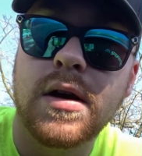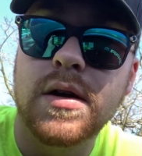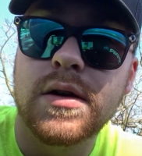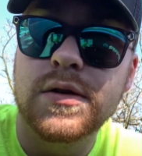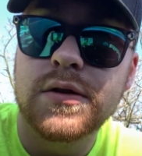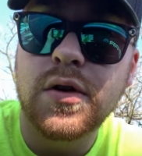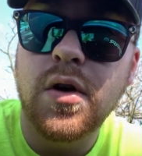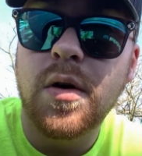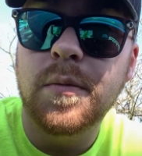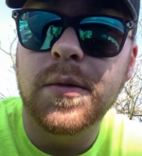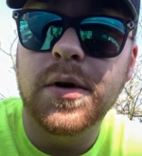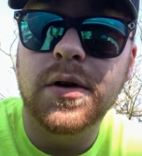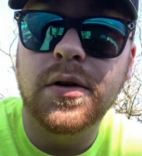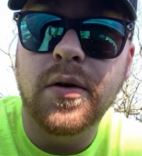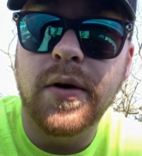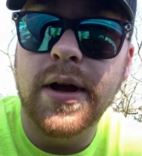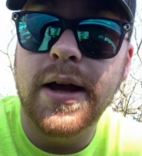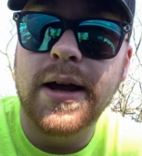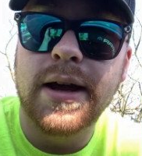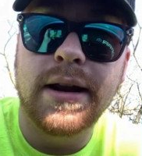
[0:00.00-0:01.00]
So I'm gonna
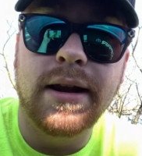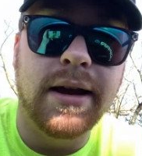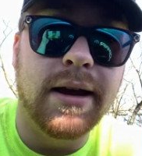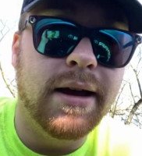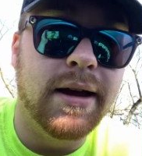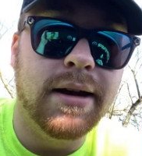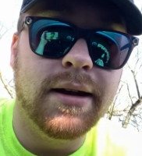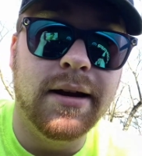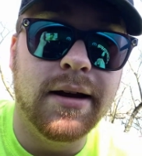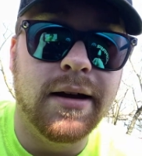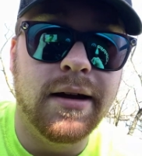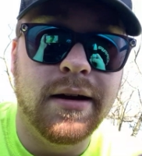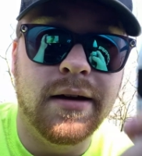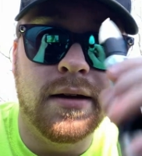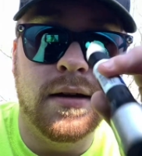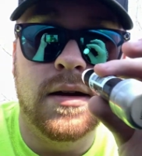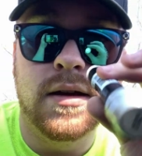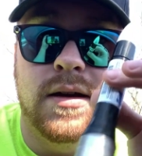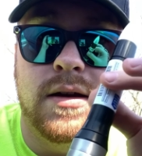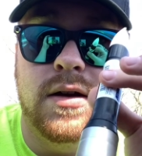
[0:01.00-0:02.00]
go ahead and
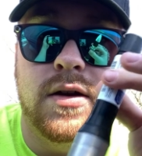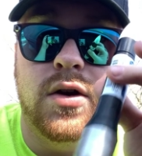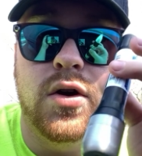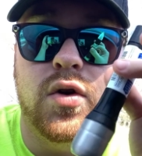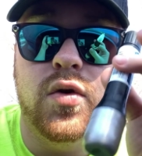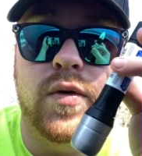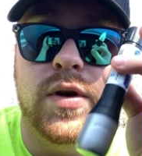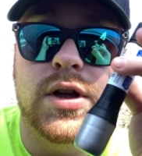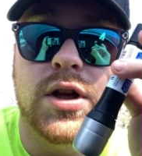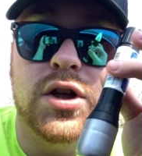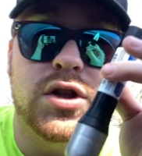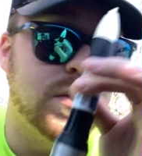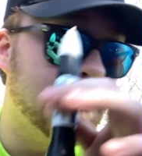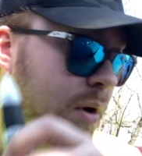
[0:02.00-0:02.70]
retouch